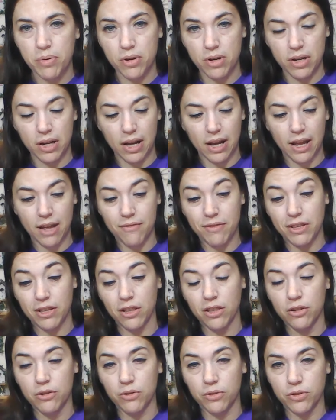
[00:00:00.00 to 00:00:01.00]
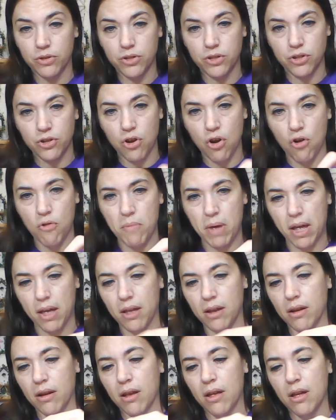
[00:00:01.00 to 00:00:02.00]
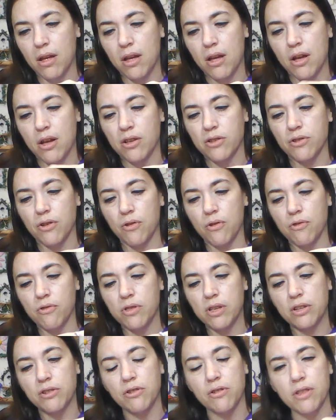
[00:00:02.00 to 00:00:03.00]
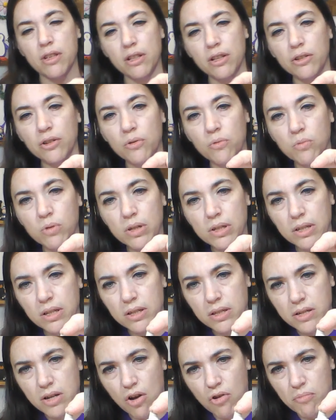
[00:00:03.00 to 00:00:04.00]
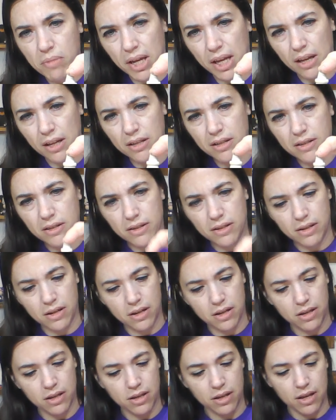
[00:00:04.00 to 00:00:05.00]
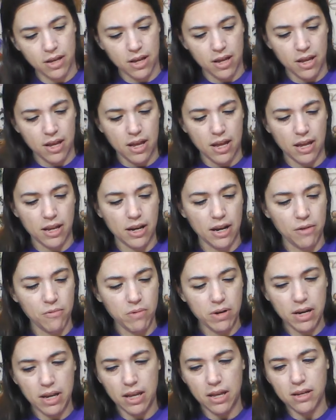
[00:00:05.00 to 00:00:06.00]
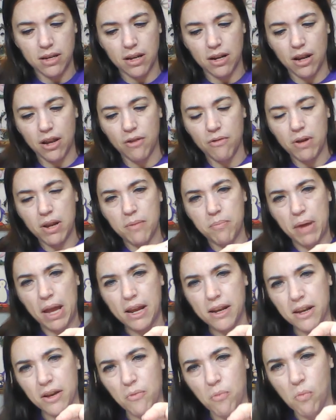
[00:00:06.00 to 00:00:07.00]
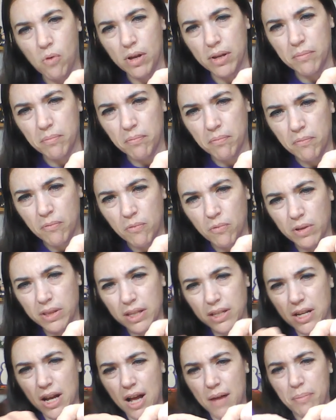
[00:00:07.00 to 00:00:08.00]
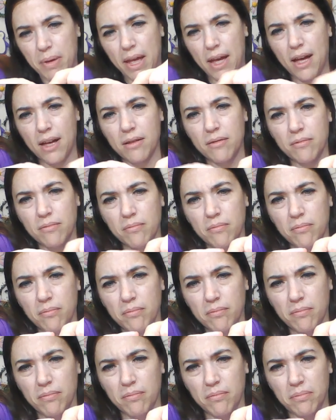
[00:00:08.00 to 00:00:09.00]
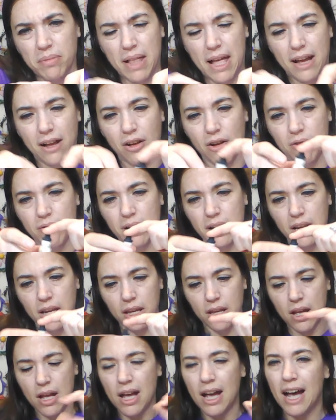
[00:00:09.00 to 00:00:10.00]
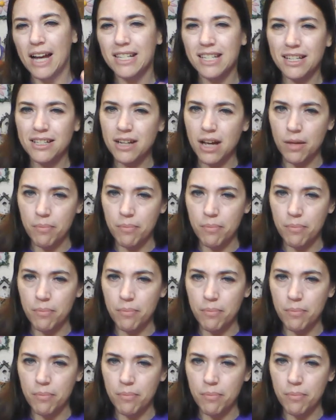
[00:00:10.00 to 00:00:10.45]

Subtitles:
to I have a little snowman. So these are the little wood snowmans. And I went ahead and I already painted one with the top hat black already. I did